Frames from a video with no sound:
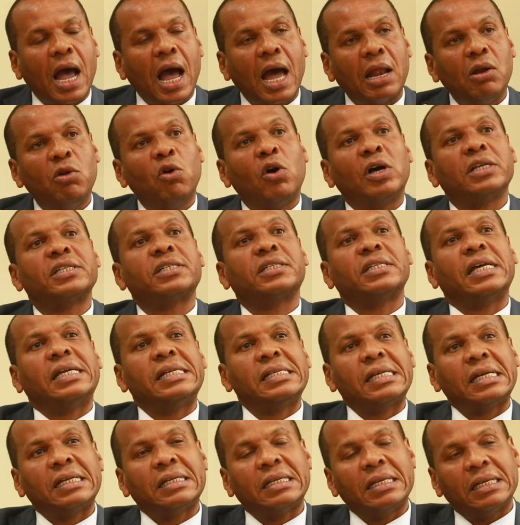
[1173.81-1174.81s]
a lower
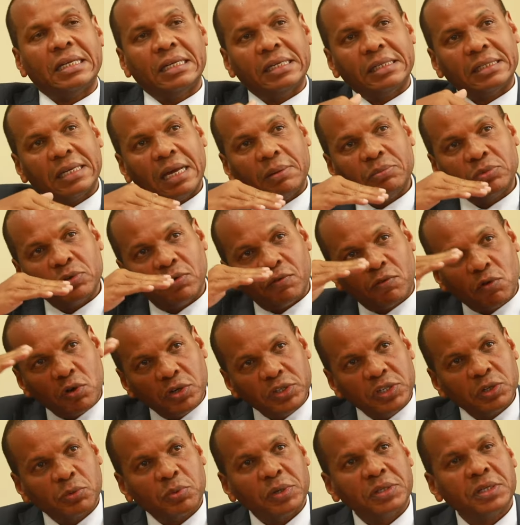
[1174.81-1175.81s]
standard in terms of
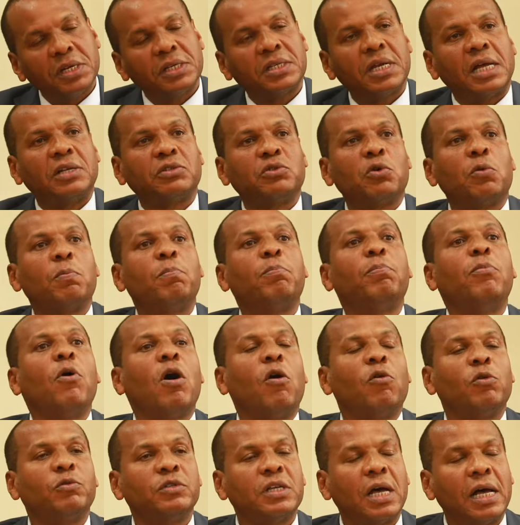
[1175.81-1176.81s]
consequences
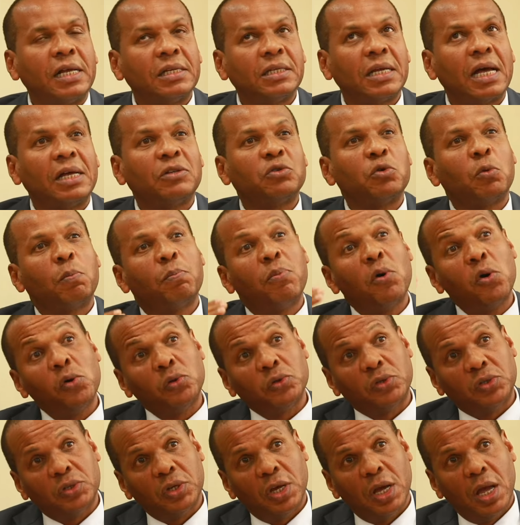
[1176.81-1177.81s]
as
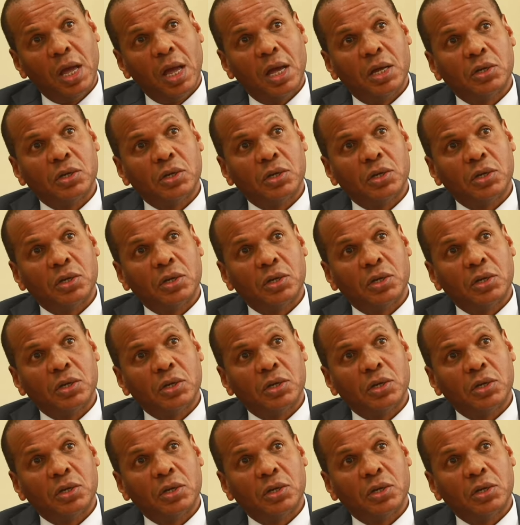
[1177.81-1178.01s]
opposed